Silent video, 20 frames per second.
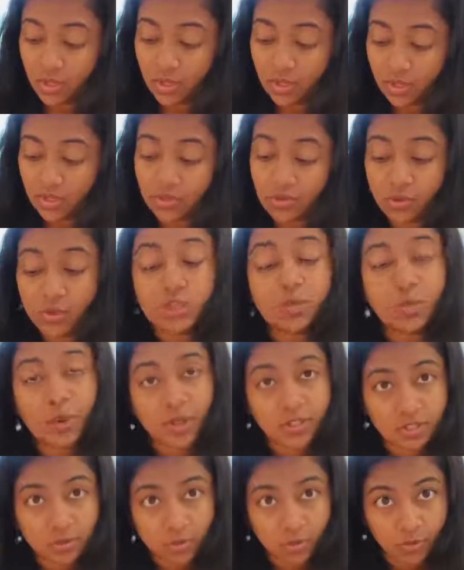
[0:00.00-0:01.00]
is
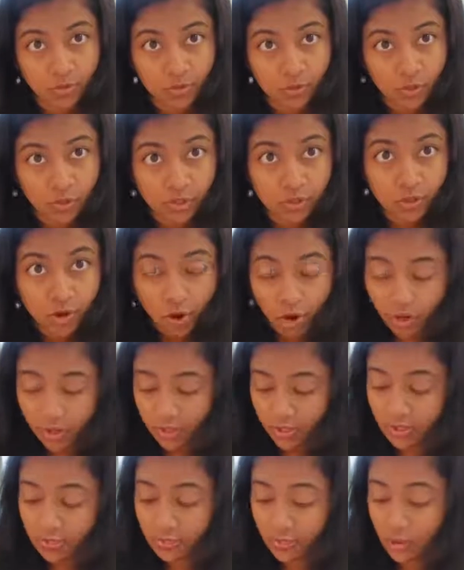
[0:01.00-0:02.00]
responsible for it. Or
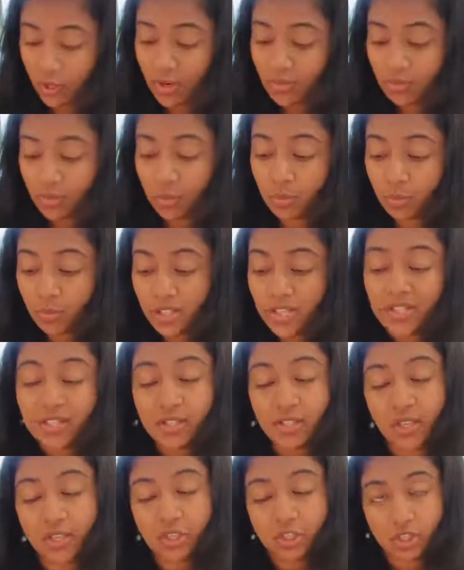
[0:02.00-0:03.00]
if you have a weak
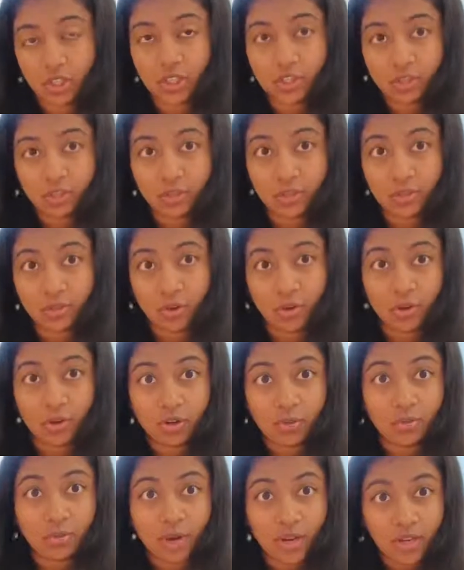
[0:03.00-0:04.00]
digestion or
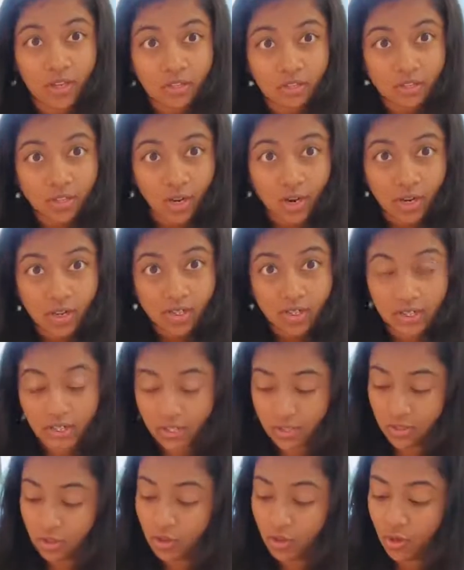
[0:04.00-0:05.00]
a mild
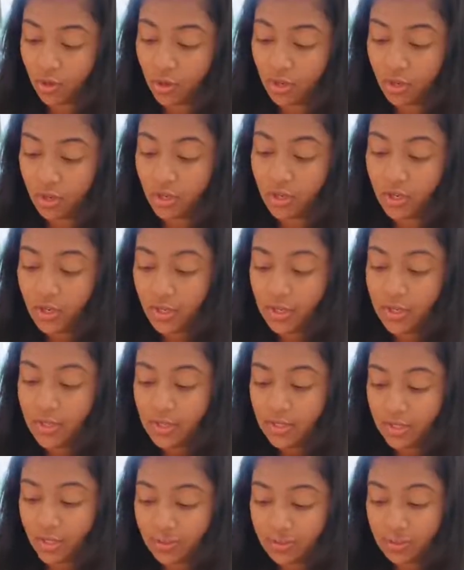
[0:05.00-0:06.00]
agni, or
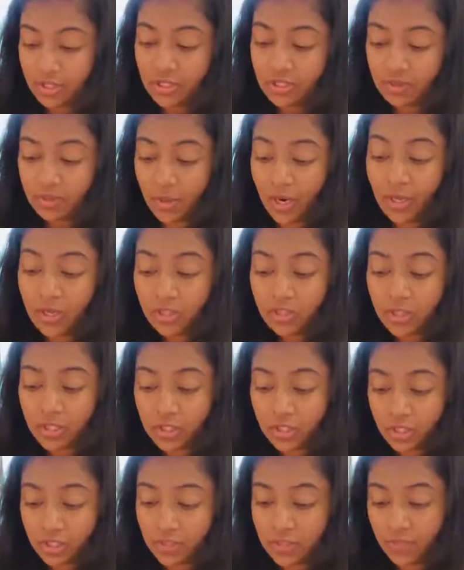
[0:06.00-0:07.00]
that means mild
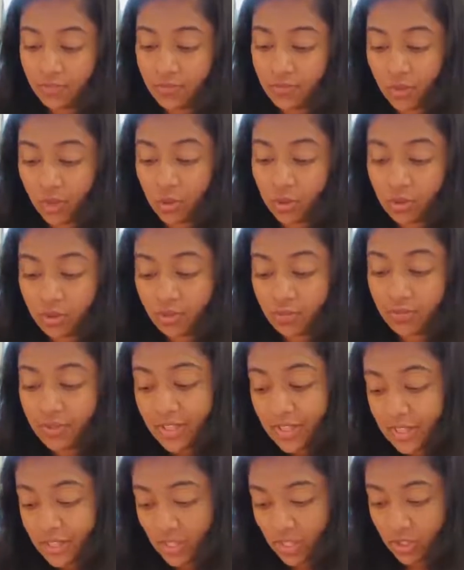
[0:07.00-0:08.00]
digestive fire or a
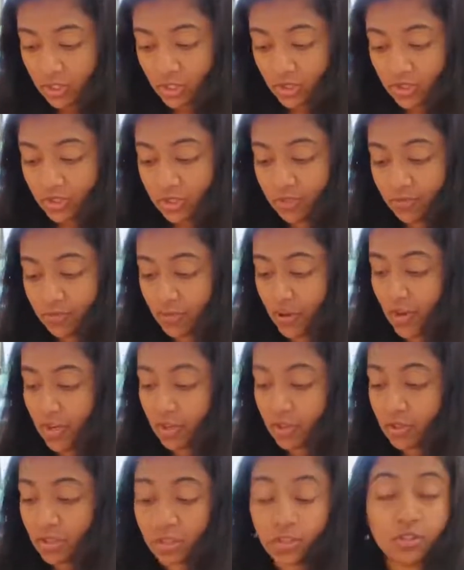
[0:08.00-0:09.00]
weak digestive
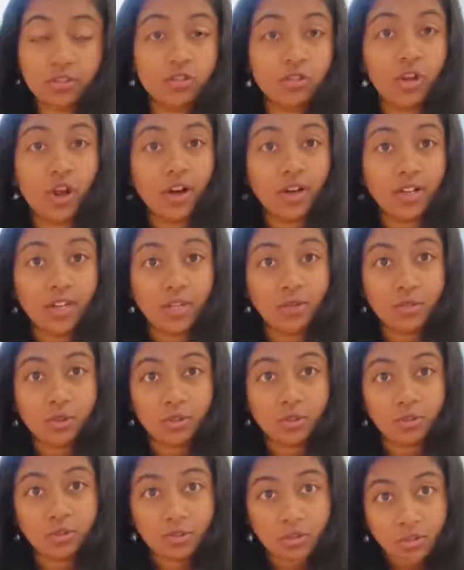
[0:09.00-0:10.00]
fire that is not
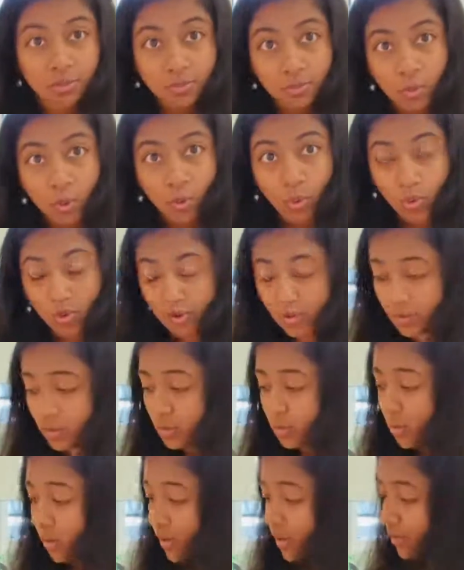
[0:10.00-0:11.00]
able to support
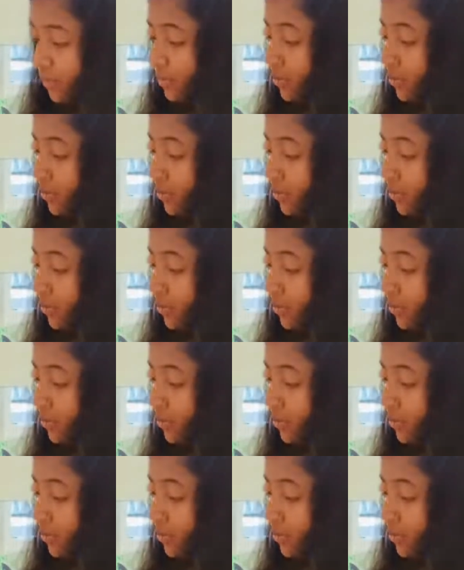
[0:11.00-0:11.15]
whatever